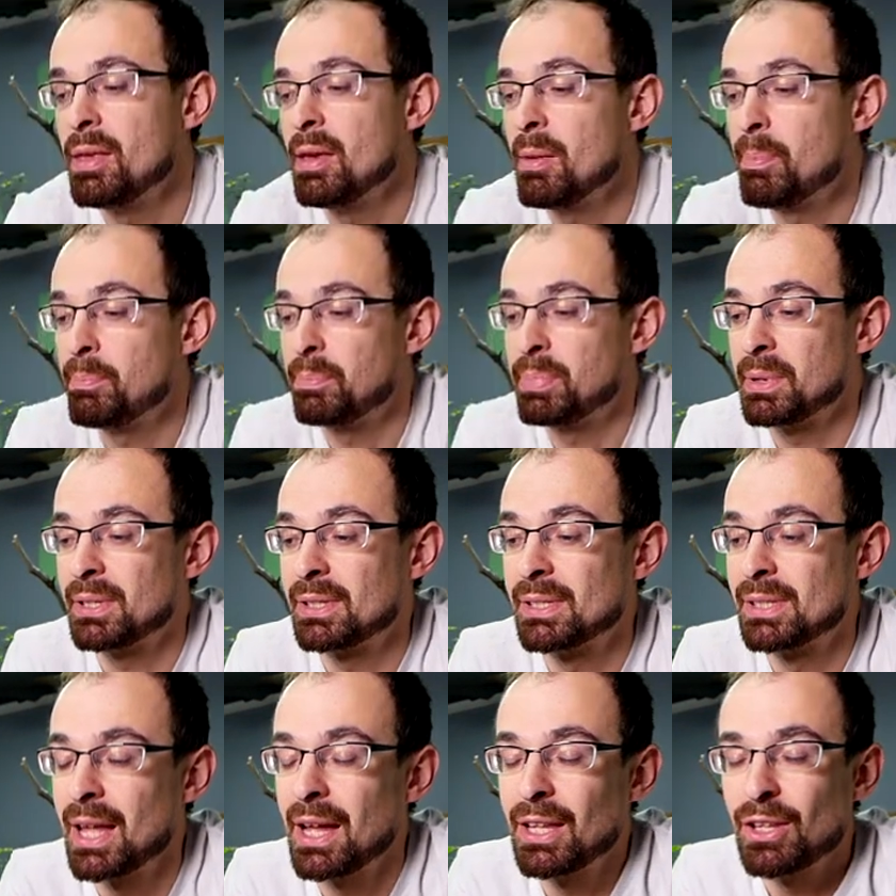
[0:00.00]
Yep,
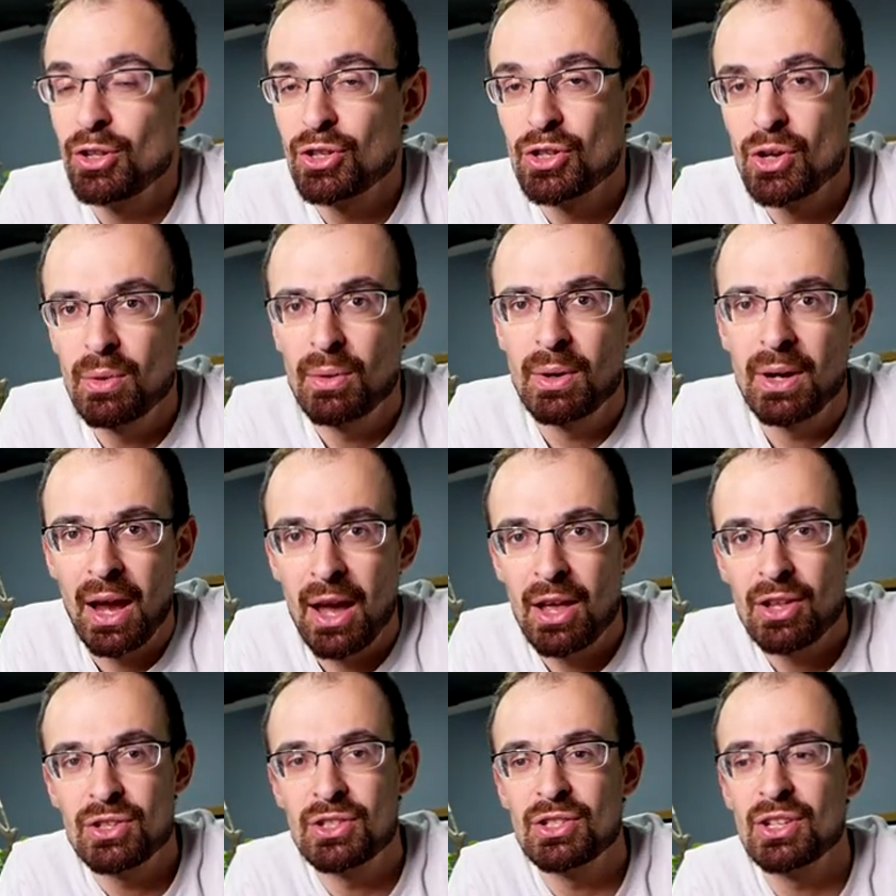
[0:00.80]
it's not a joke.
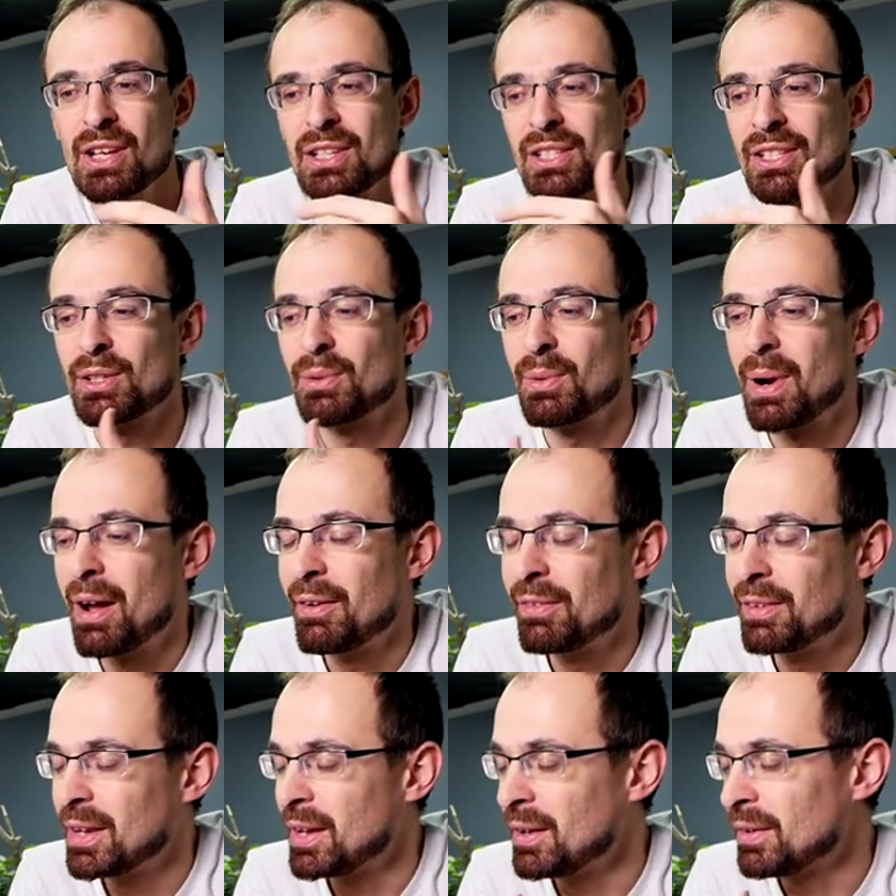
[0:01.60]
I just
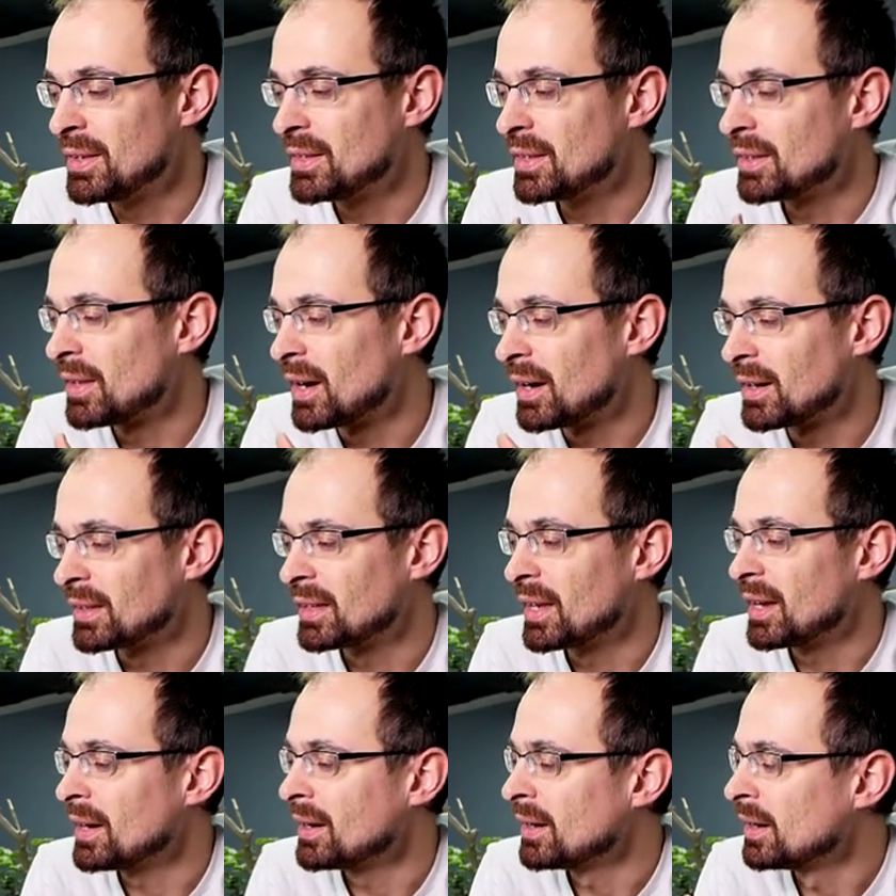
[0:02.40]
arrived here in the Dark
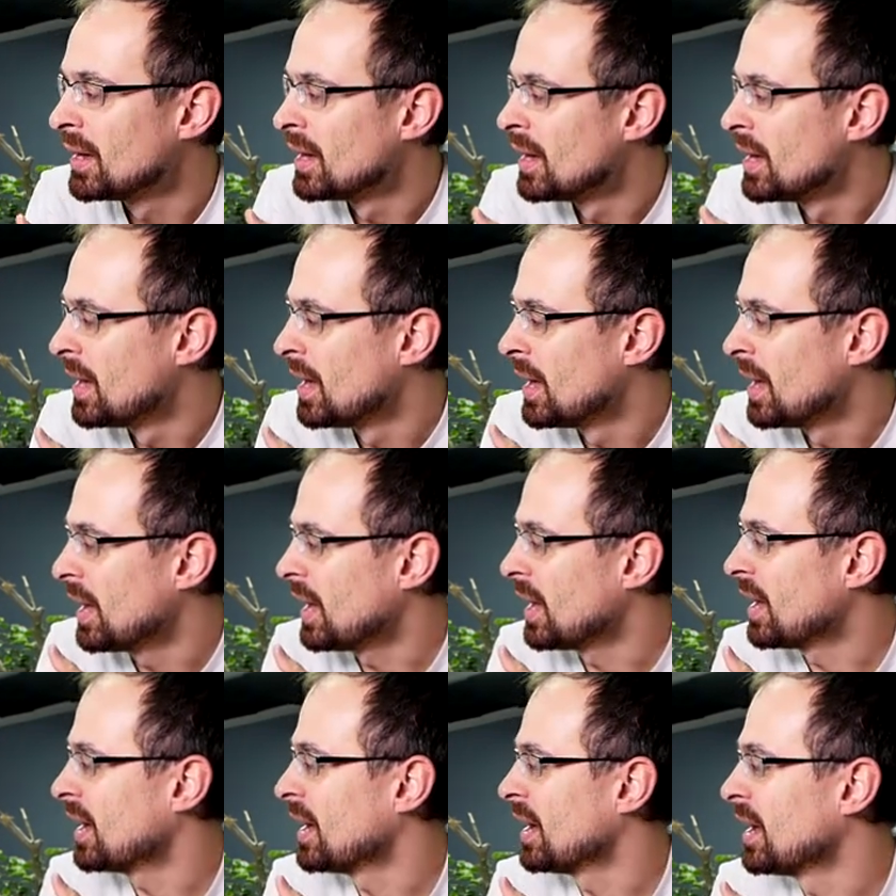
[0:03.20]
Den
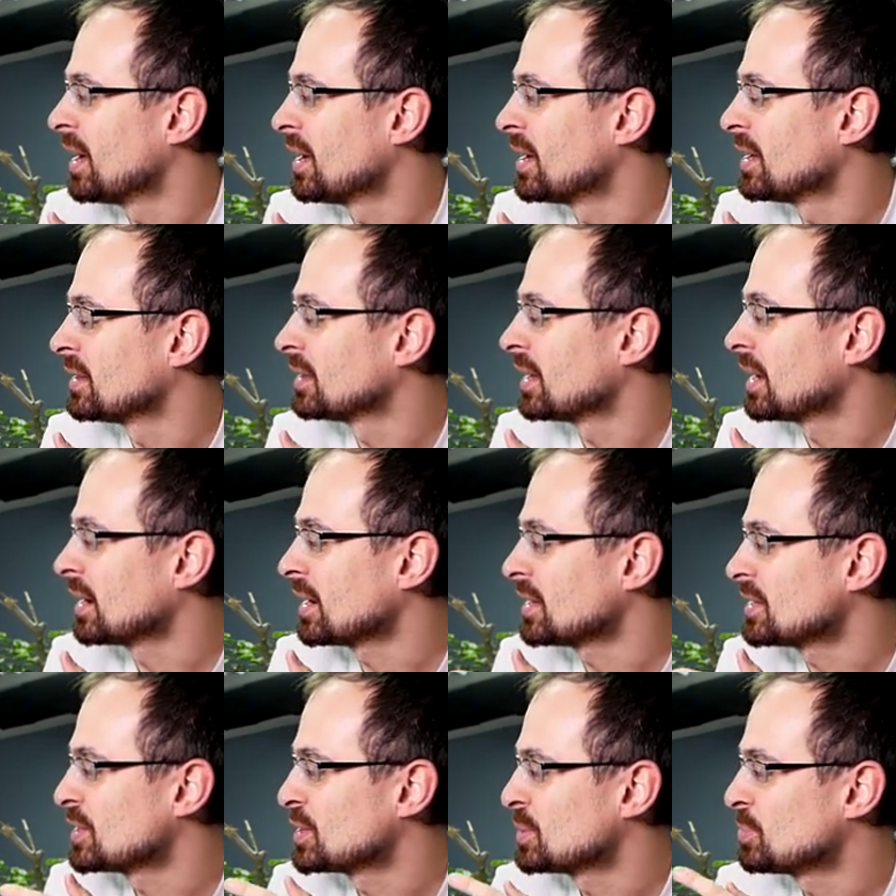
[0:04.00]
and I
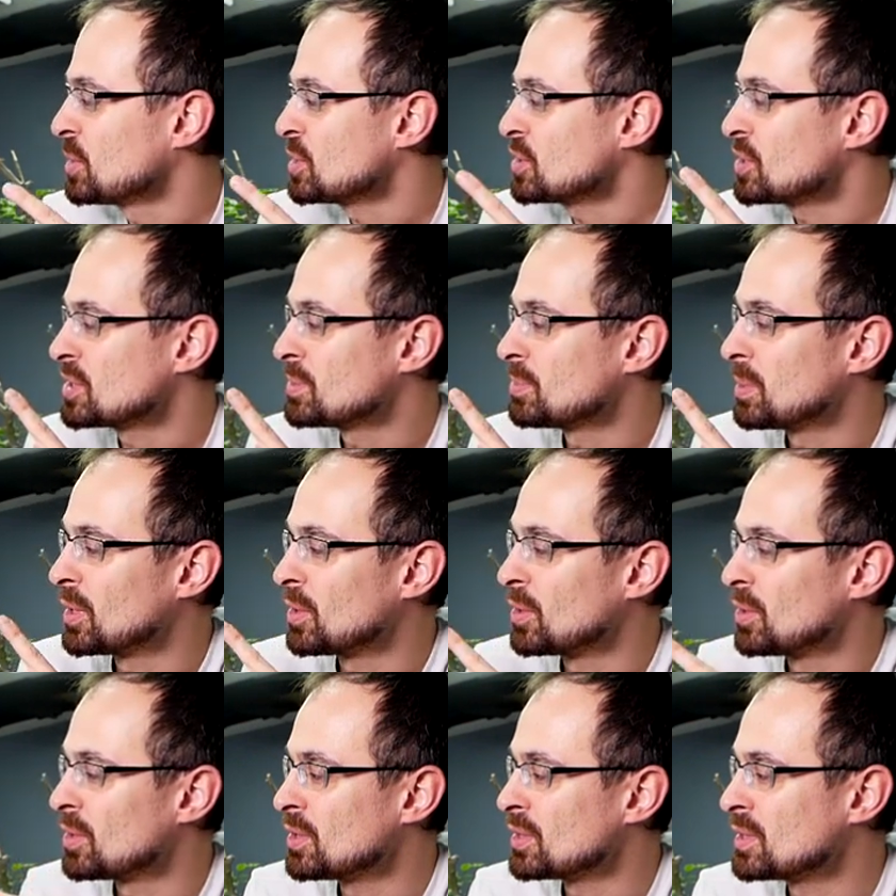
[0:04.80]
got suspicious
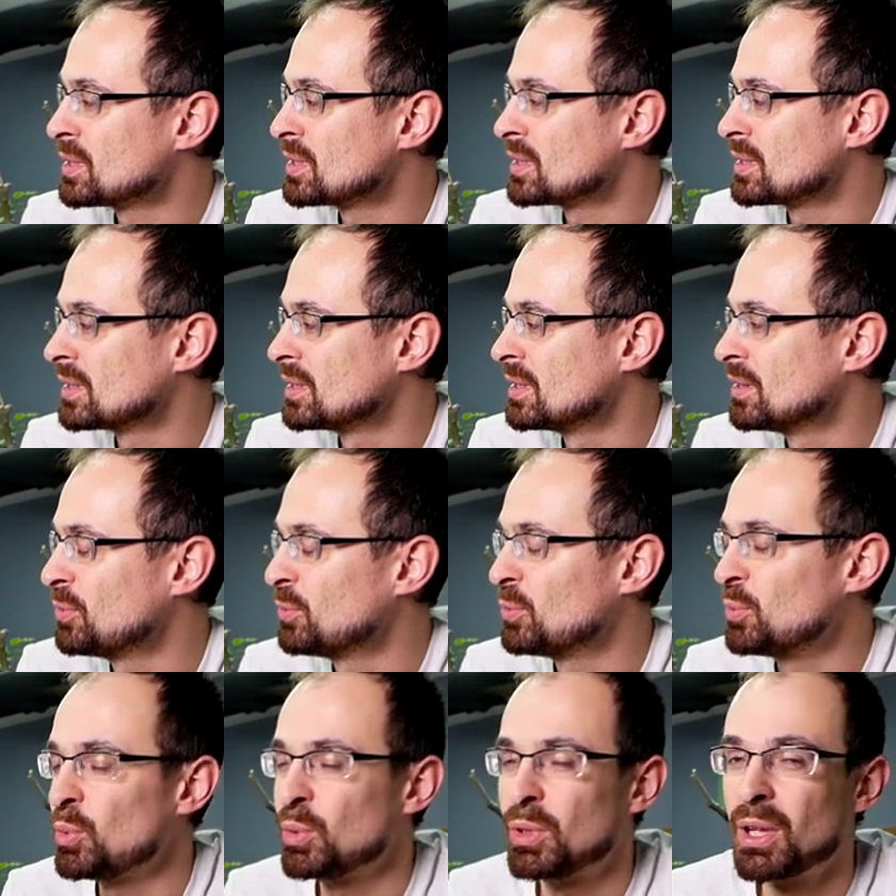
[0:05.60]
because the
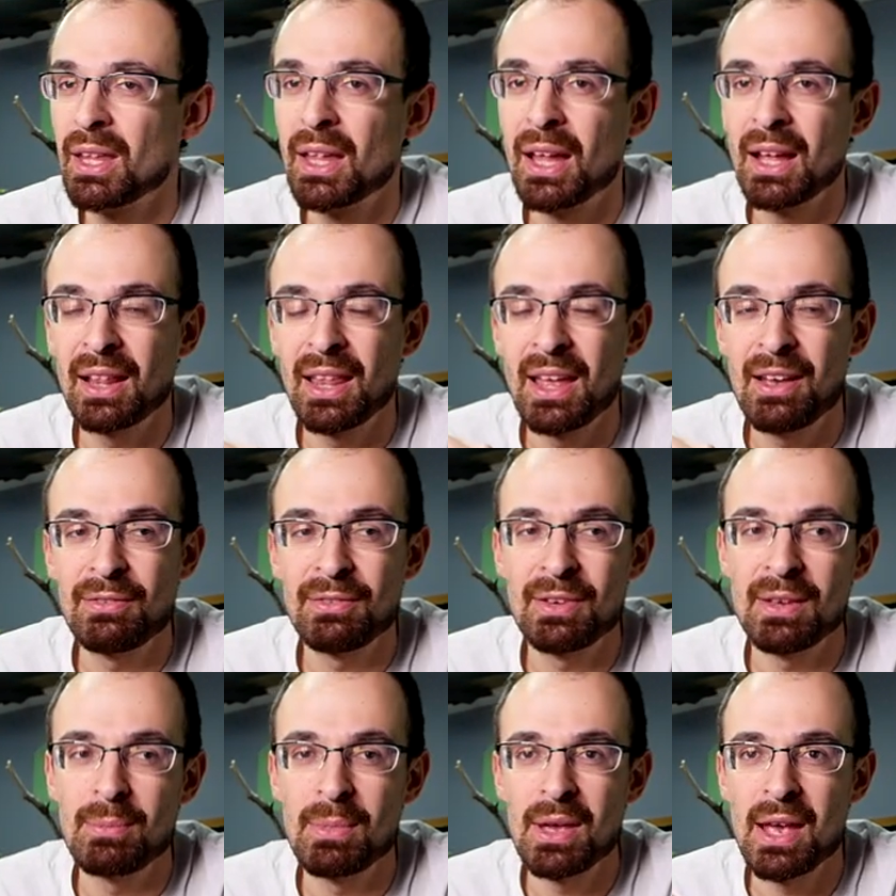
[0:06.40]
food that I
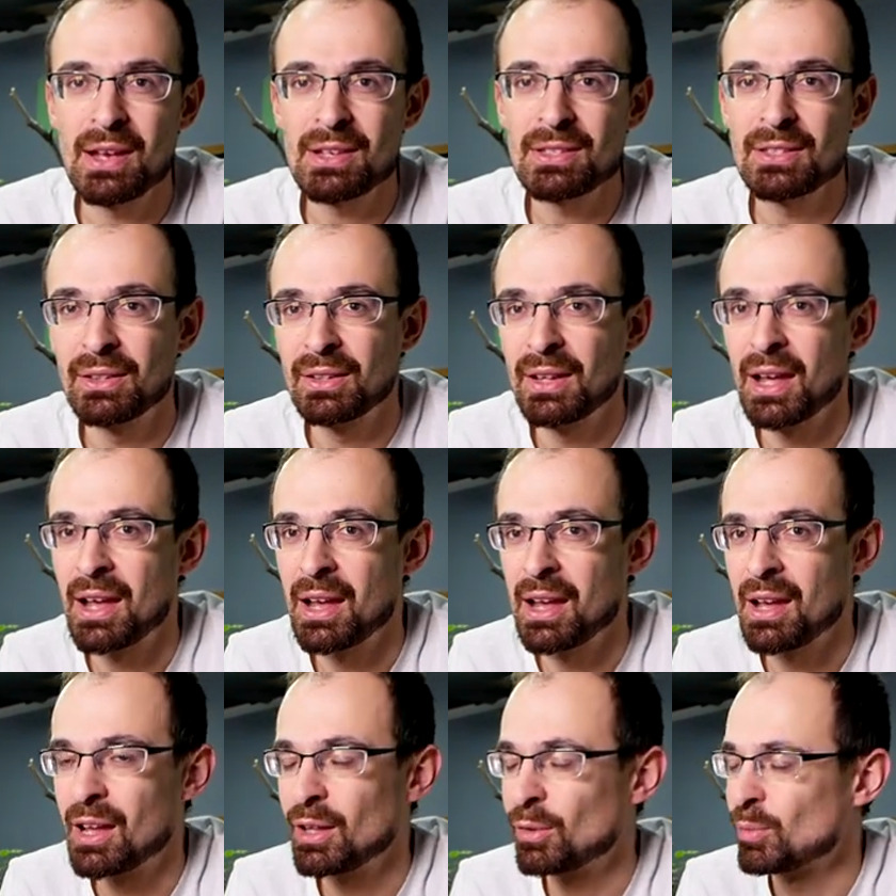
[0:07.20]
left him
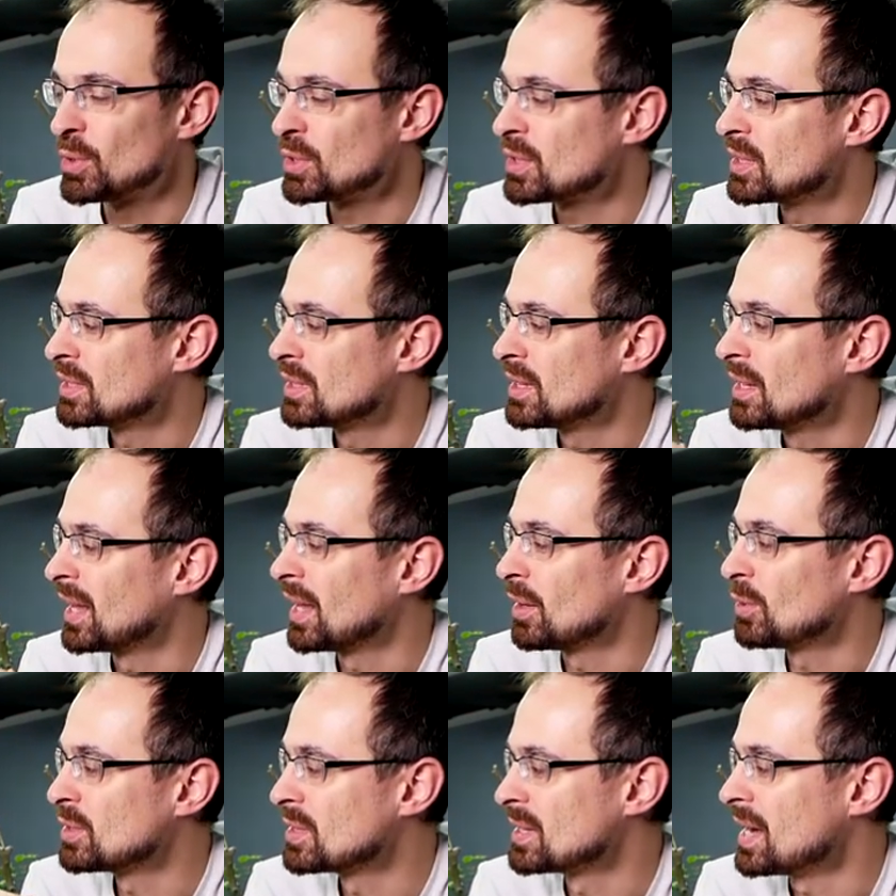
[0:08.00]
yesterday, it was still
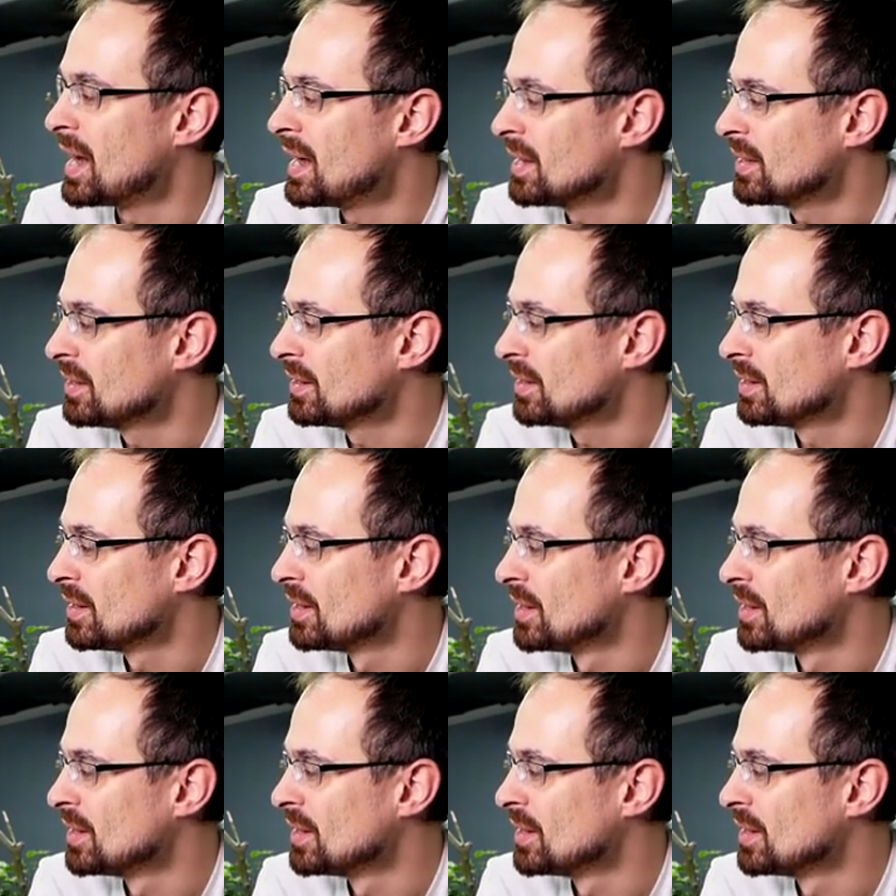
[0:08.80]
outside.